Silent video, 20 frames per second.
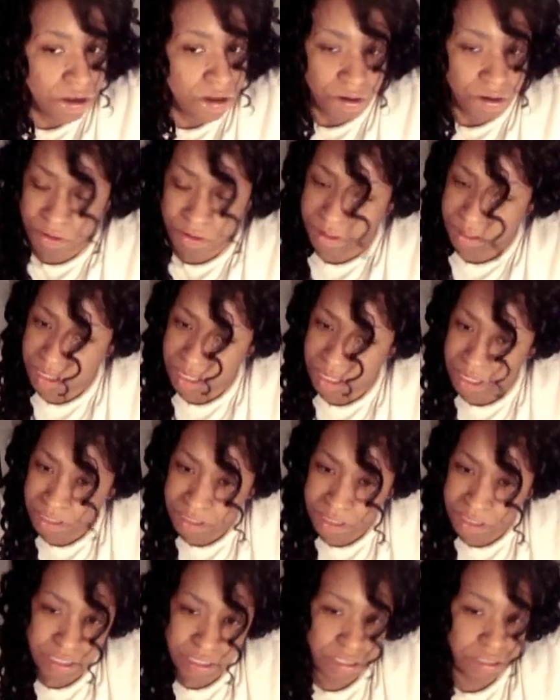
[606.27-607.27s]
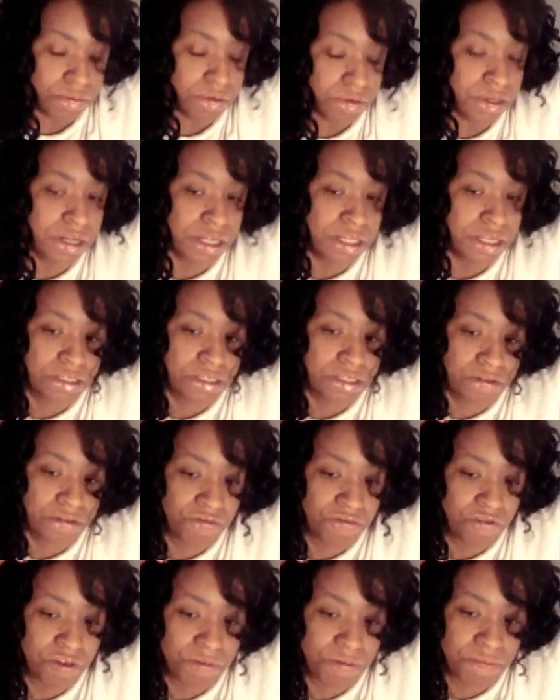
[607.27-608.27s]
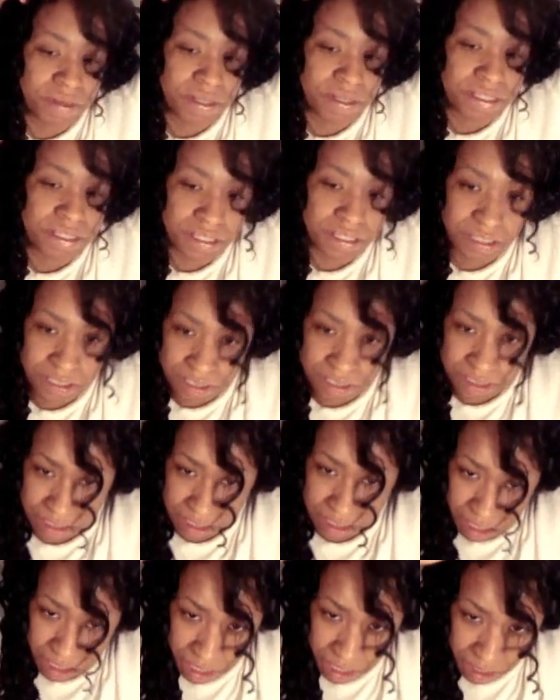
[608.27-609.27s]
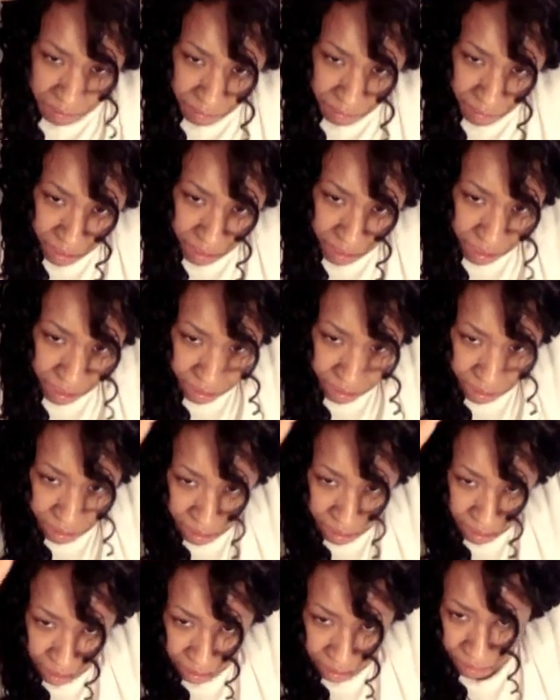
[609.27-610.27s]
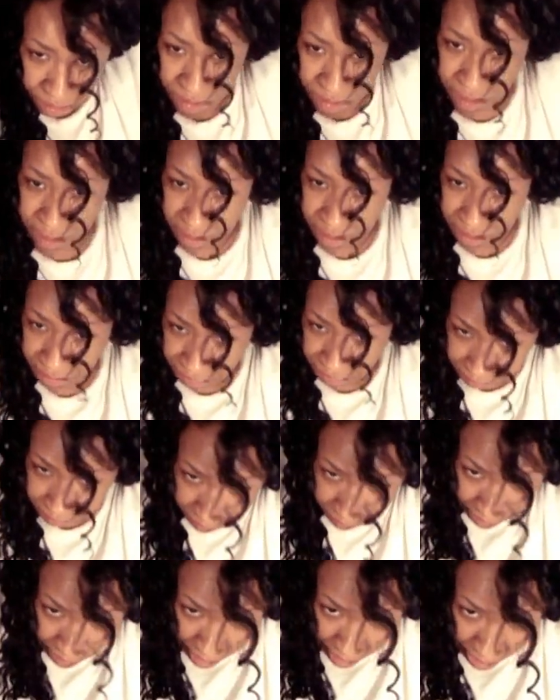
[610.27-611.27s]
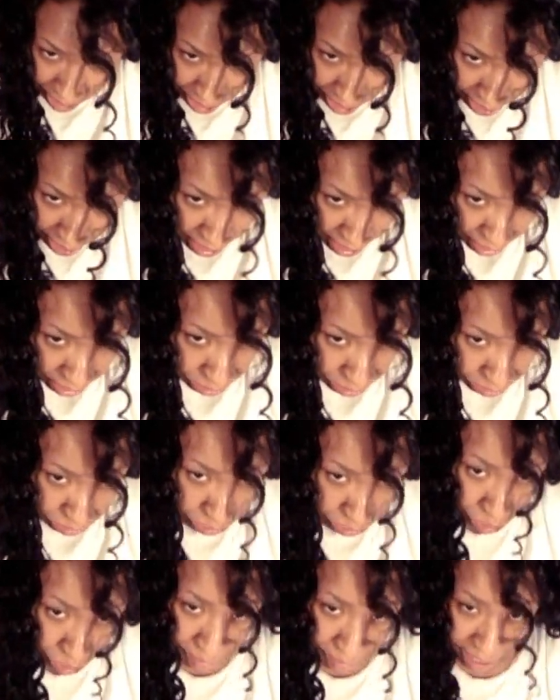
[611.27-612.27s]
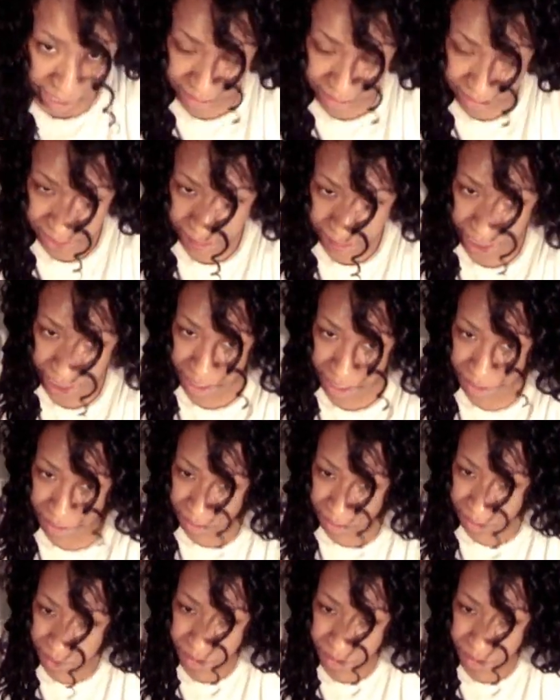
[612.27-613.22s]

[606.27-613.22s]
on this one, I sewed 4 pieces because they're thin. And I used 2 bags of hair.